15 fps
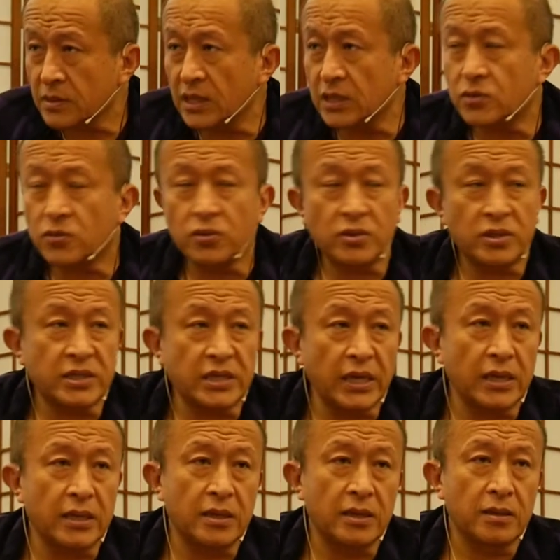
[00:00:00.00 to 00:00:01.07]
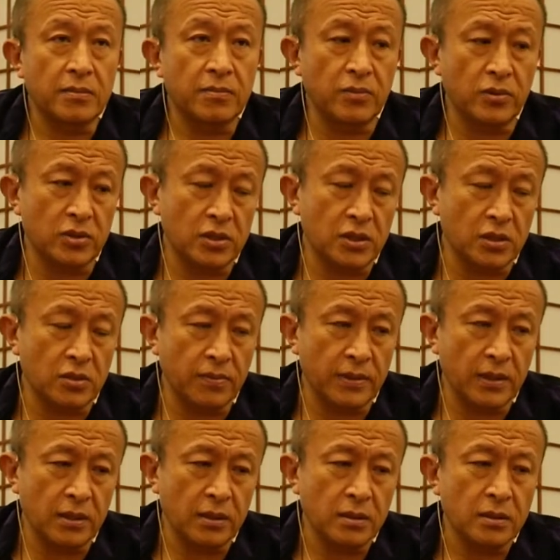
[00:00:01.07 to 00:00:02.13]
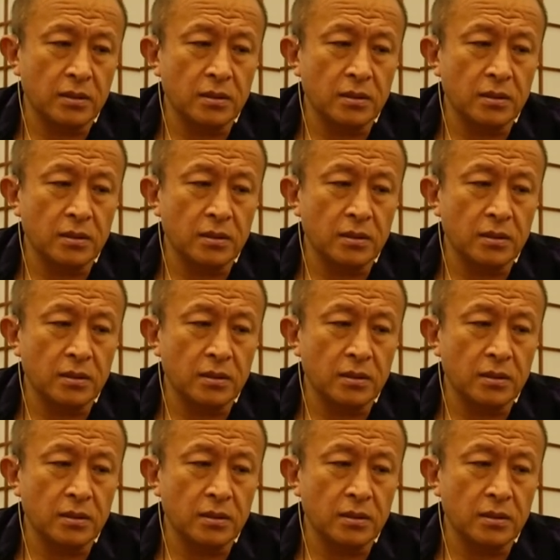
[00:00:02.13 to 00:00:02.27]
It could take Bodhisattva